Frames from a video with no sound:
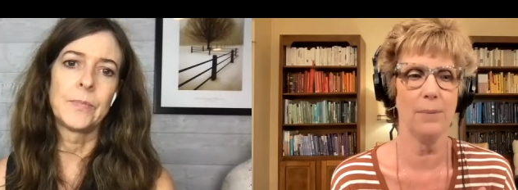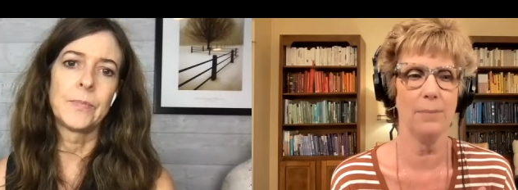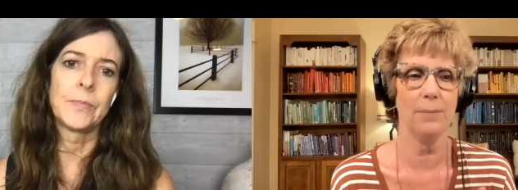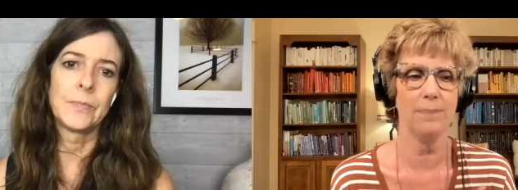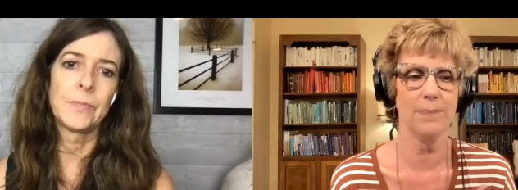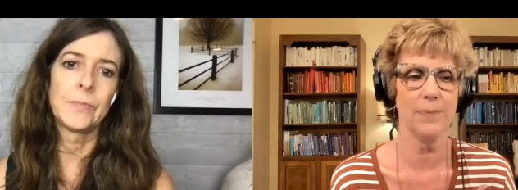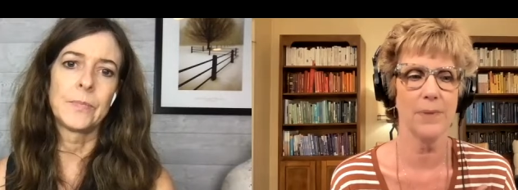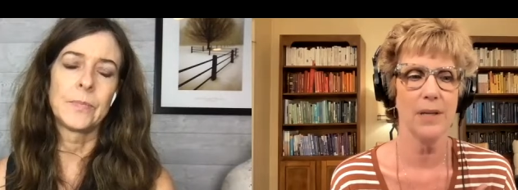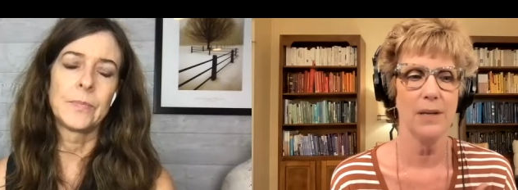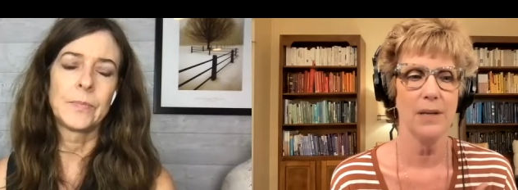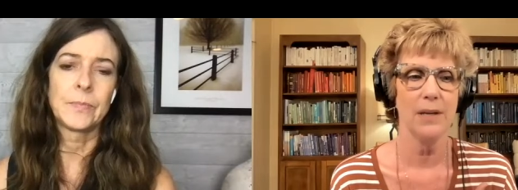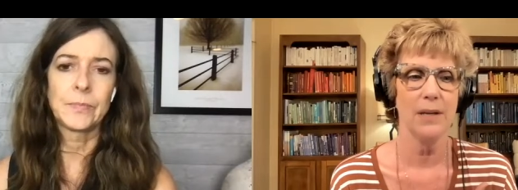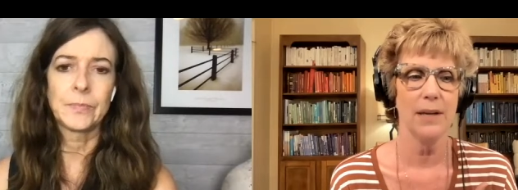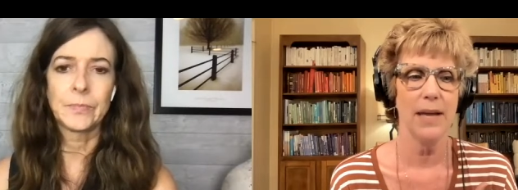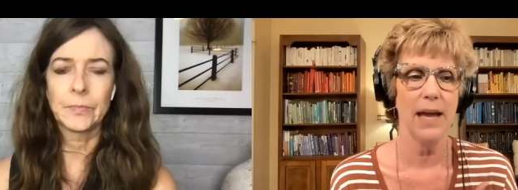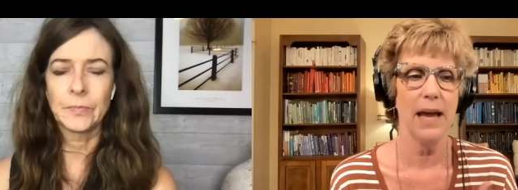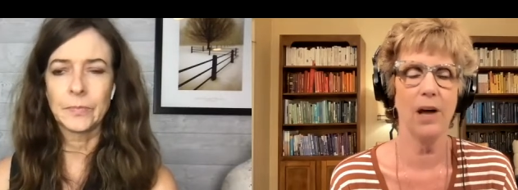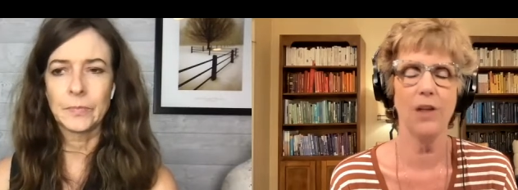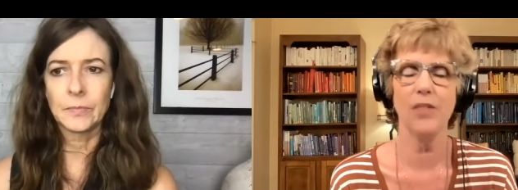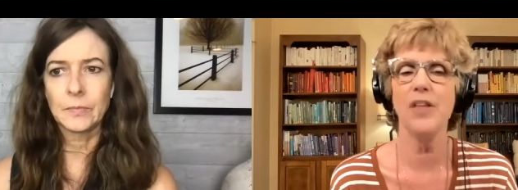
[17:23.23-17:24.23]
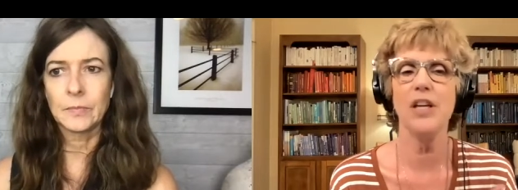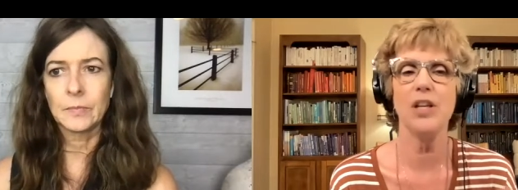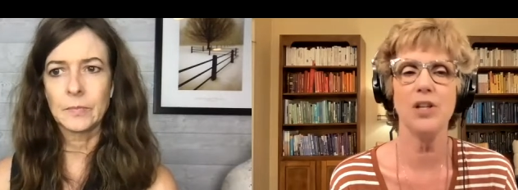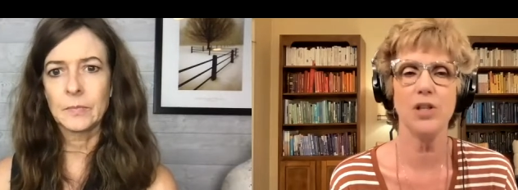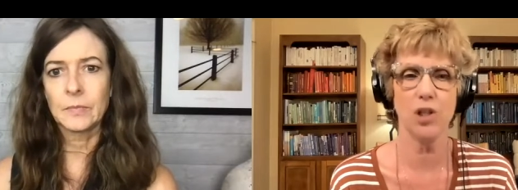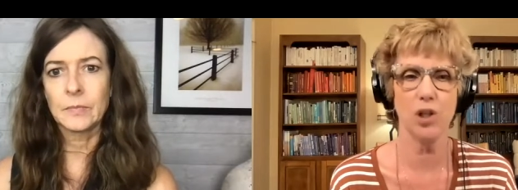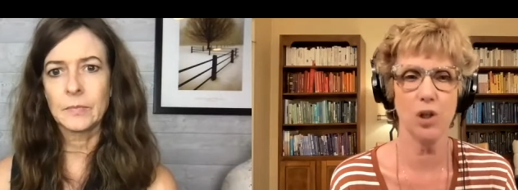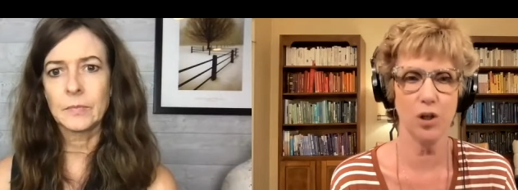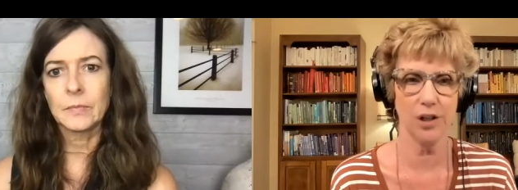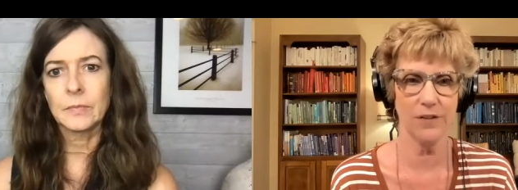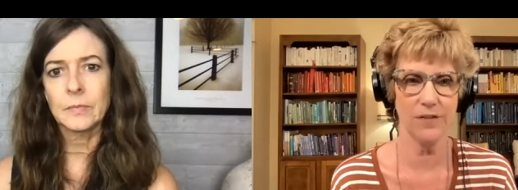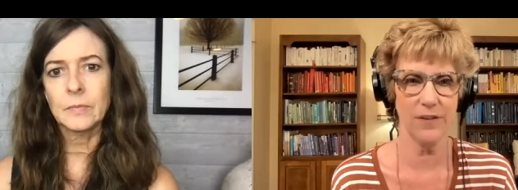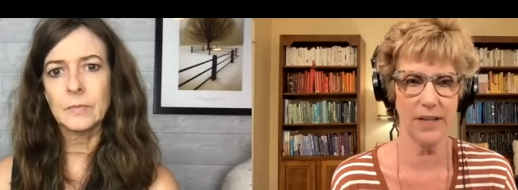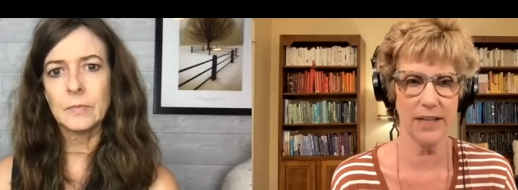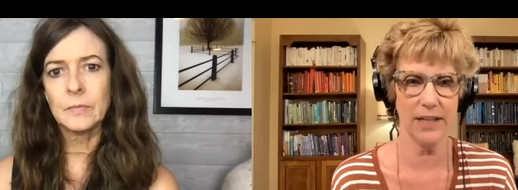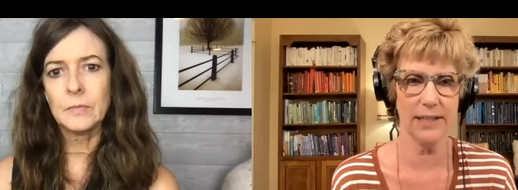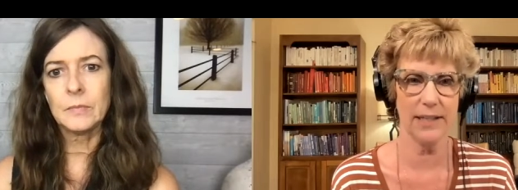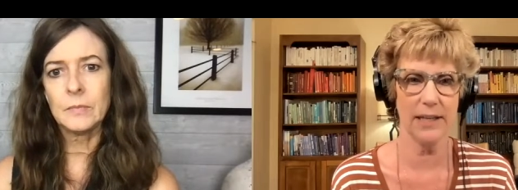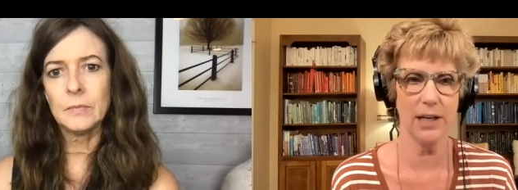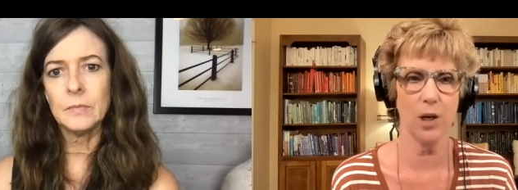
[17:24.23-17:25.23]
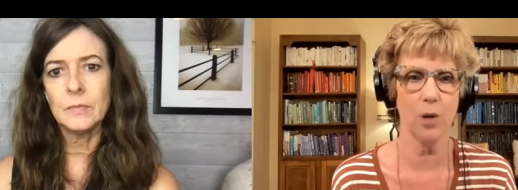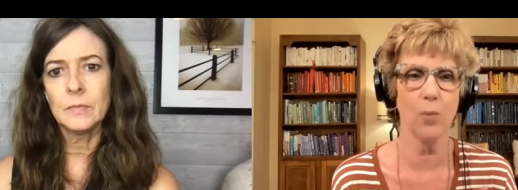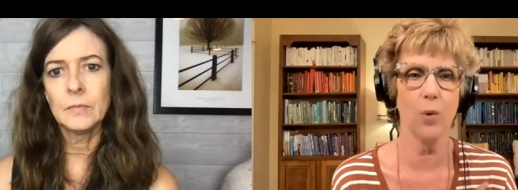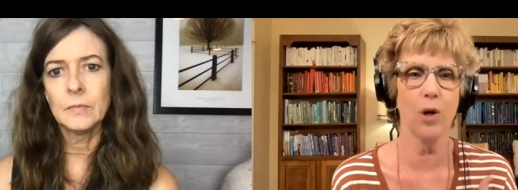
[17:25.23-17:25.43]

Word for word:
Speaker 1: um, healthy assertiveness there,